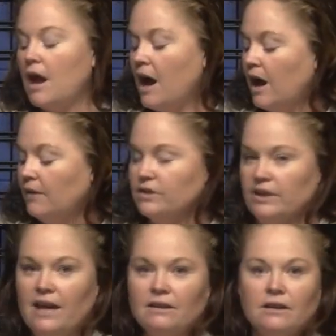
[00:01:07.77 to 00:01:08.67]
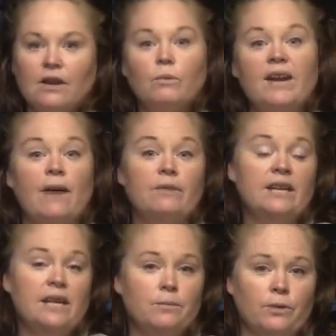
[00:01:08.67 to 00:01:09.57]
After that, we have a
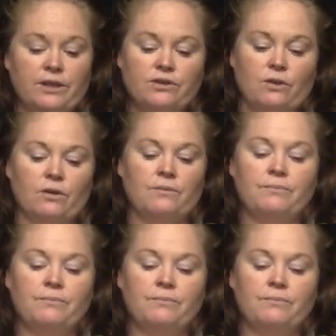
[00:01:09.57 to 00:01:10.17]
neoprene sock.